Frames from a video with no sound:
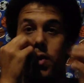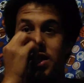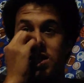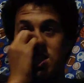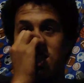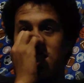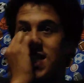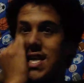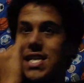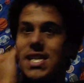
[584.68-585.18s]

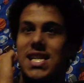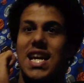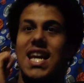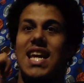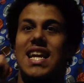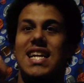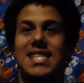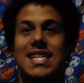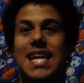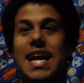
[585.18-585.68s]
Russia doesn't
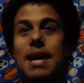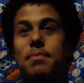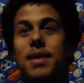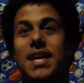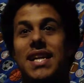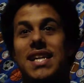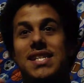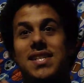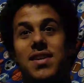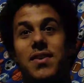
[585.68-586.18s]
get attacked
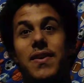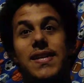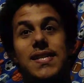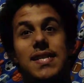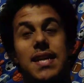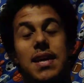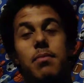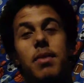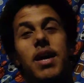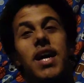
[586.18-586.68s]
by this
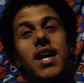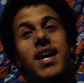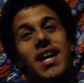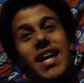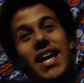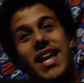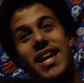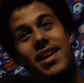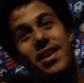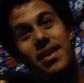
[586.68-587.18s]
crazy
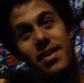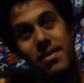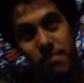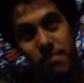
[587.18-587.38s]
American